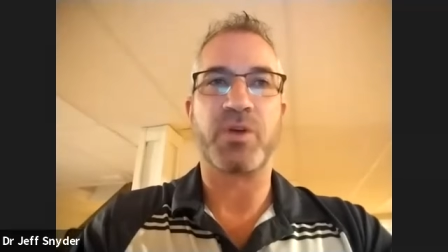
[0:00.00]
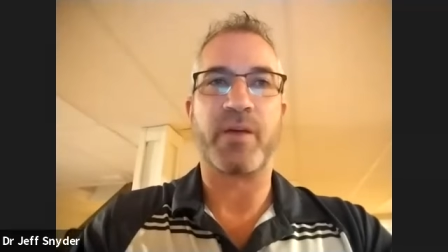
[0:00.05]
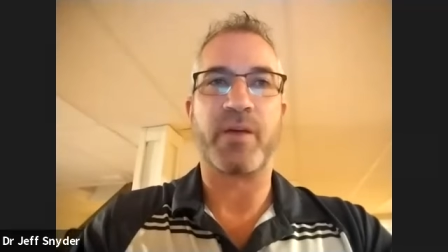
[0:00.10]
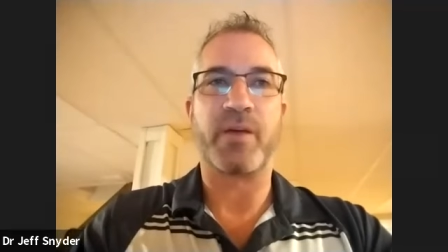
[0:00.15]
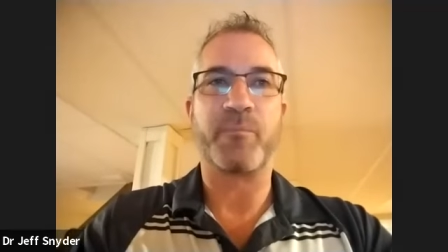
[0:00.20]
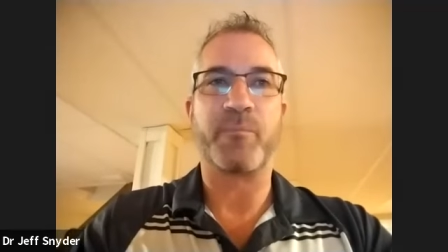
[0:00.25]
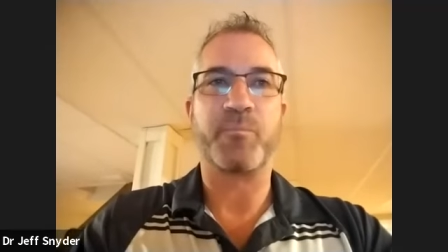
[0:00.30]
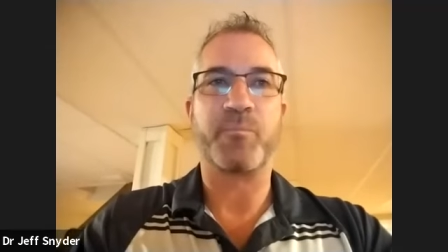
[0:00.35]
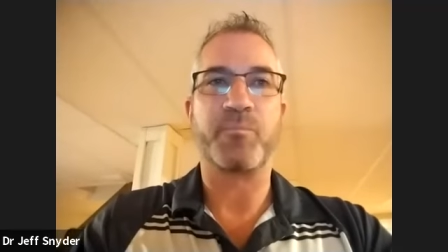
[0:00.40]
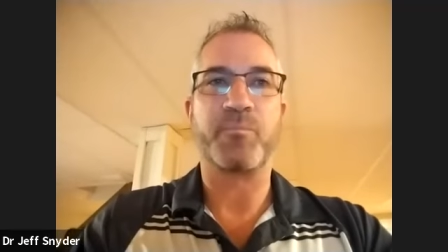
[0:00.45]
uh,
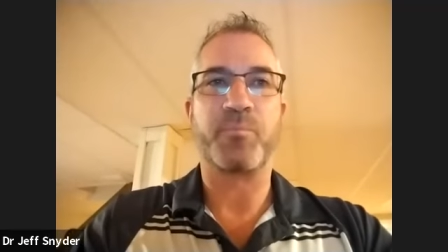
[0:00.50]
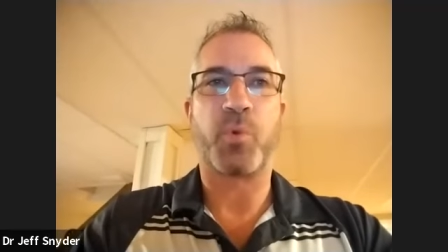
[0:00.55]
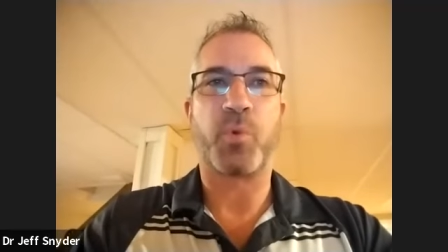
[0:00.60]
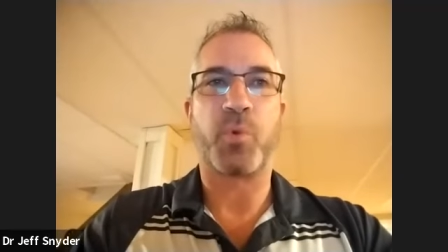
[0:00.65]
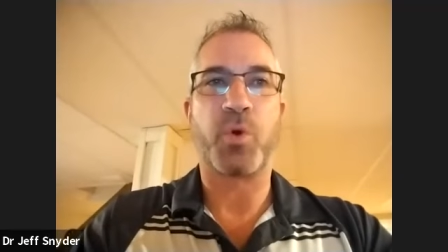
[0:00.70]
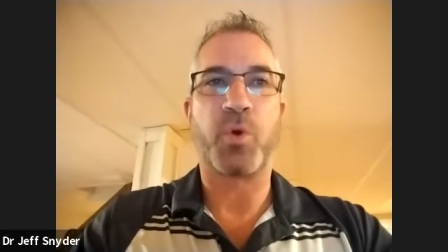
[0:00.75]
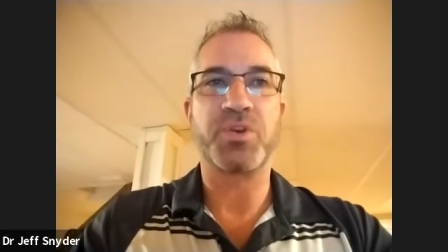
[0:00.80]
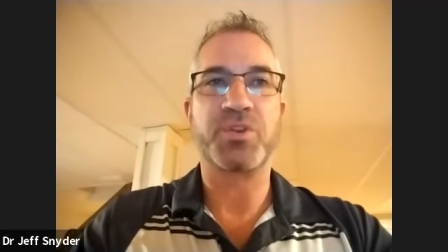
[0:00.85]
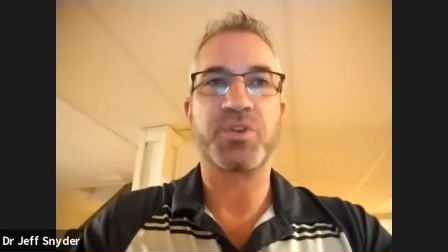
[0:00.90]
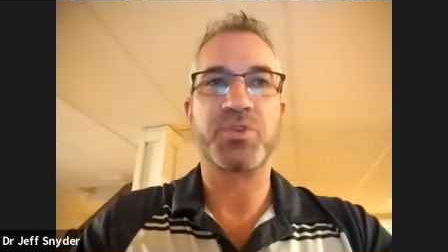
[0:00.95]

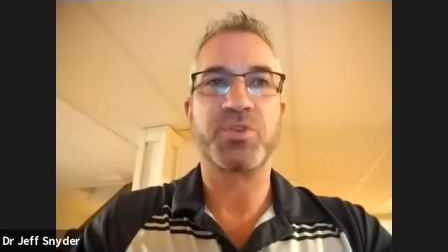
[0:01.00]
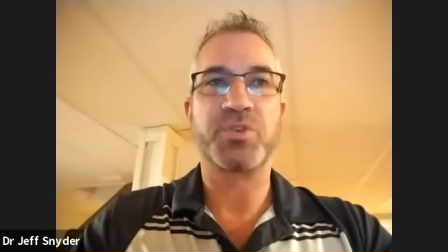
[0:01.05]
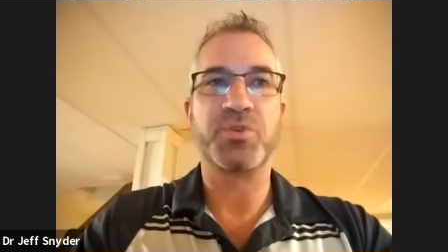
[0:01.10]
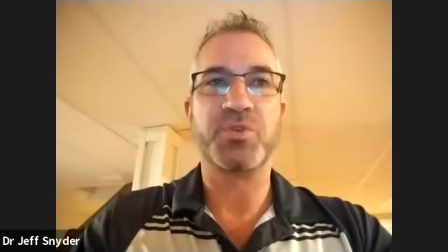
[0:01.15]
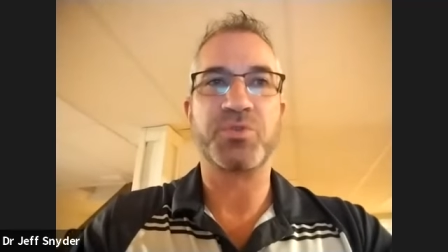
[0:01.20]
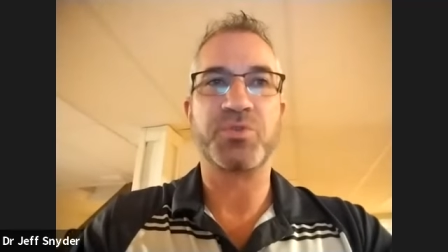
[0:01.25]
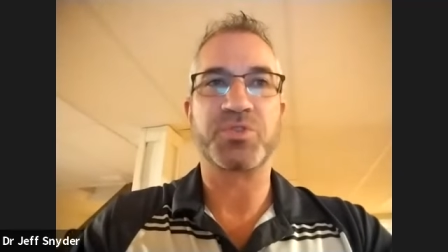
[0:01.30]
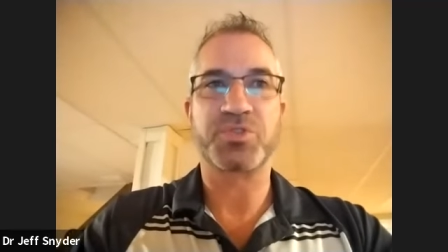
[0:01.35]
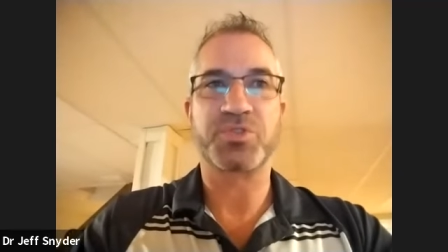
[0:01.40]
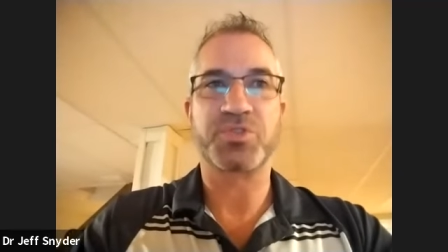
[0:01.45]
point to
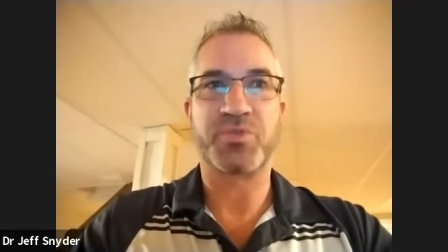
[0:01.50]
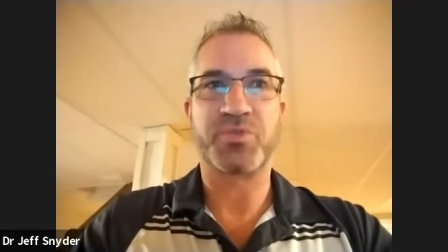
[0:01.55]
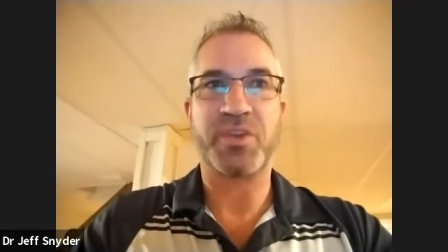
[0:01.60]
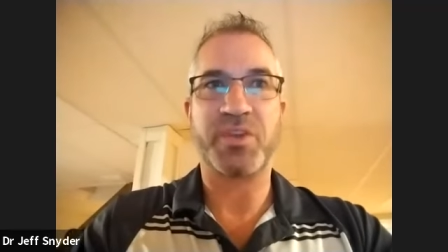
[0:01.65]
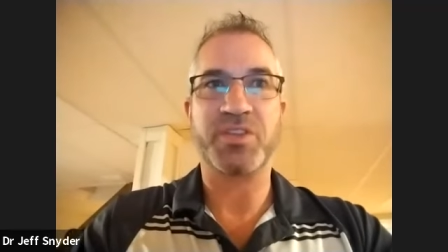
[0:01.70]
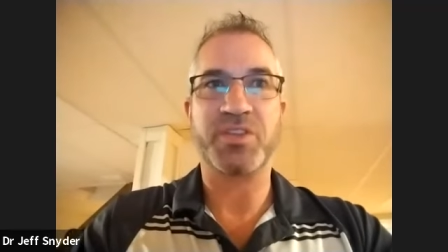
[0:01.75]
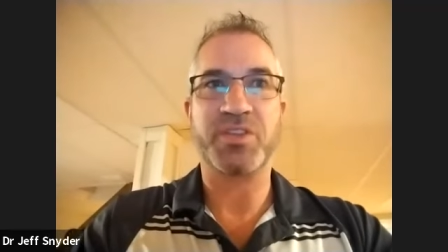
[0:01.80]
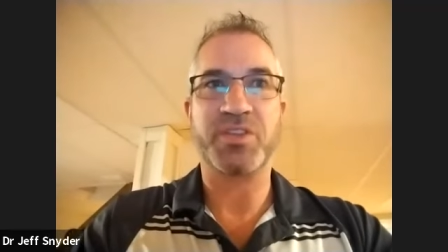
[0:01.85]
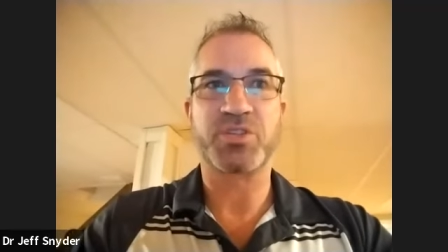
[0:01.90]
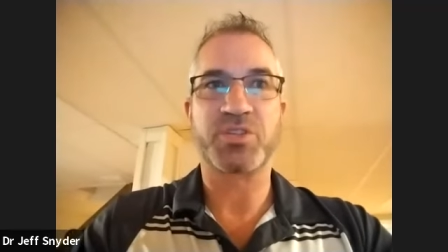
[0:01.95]
the screen
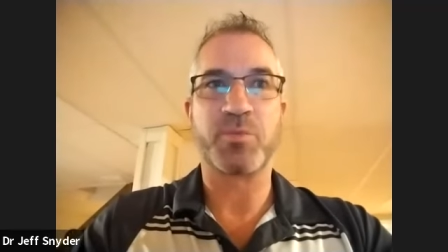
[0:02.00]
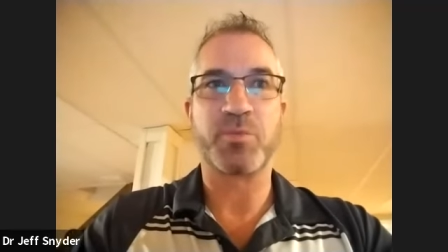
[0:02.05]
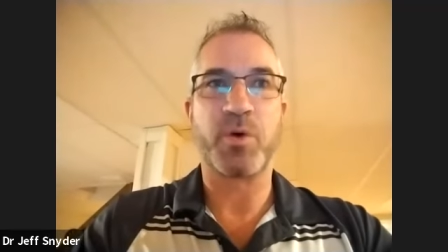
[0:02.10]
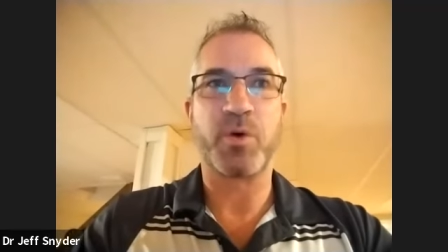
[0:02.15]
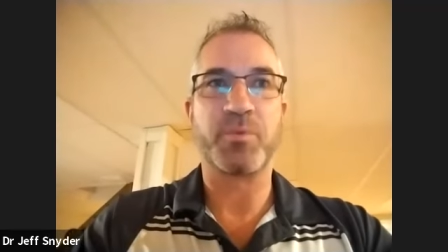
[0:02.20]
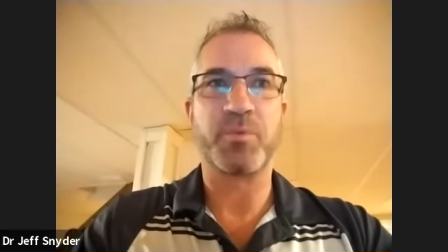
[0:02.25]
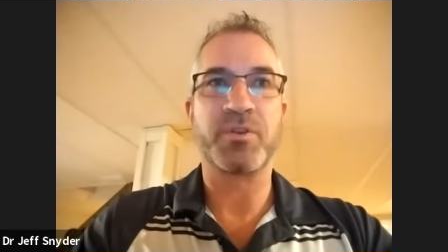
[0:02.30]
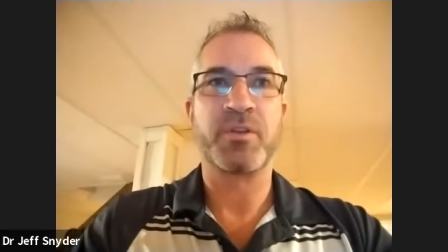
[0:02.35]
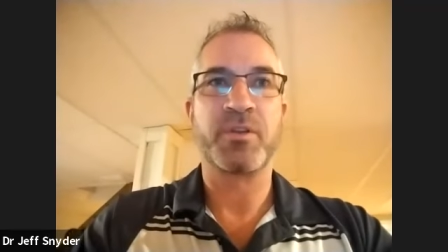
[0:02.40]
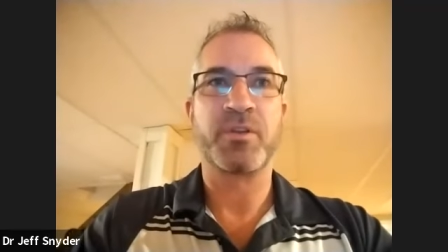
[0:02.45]
in just a
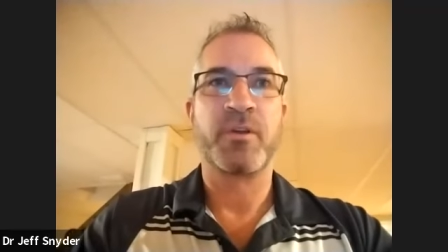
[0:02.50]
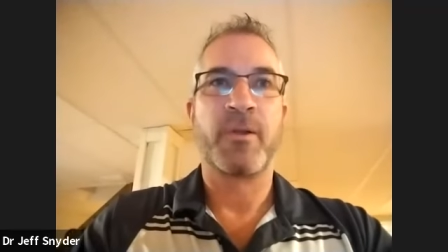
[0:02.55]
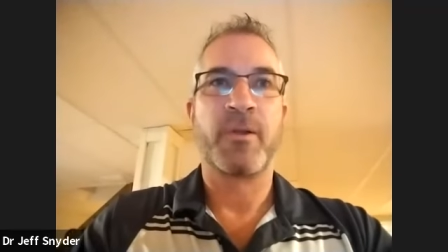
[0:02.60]
moment.